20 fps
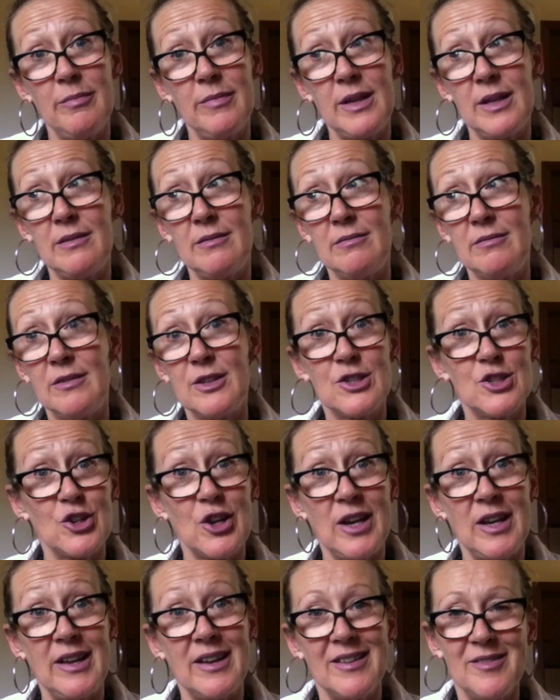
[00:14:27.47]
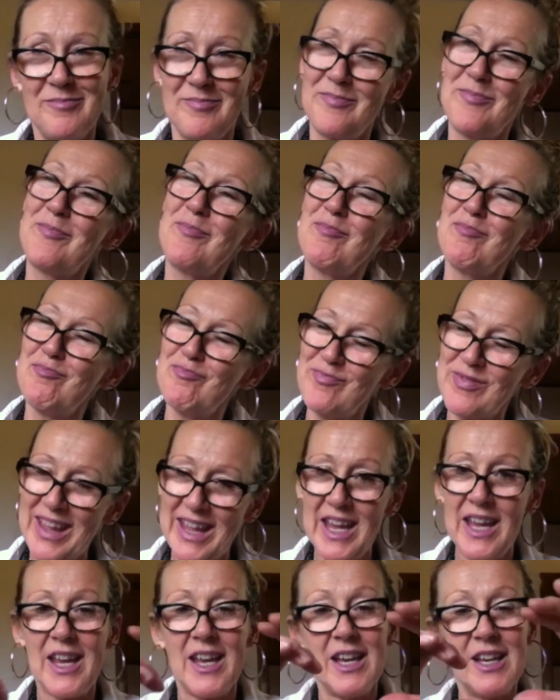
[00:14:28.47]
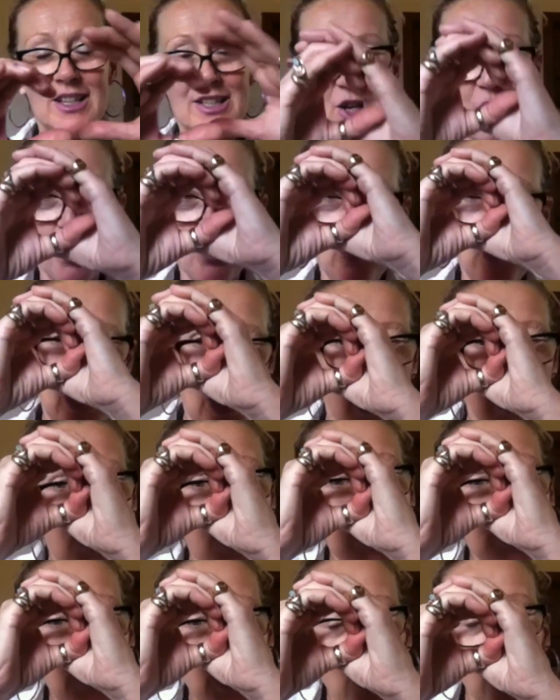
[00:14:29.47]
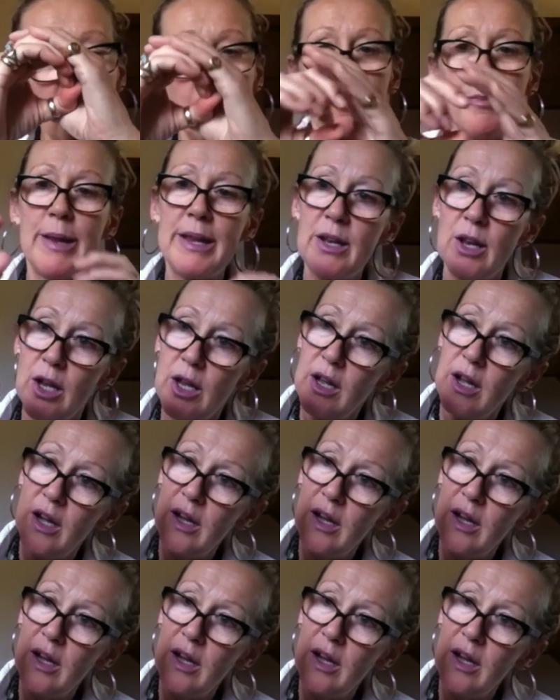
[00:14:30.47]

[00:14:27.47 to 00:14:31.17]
in Australia. So we're like this polo mint.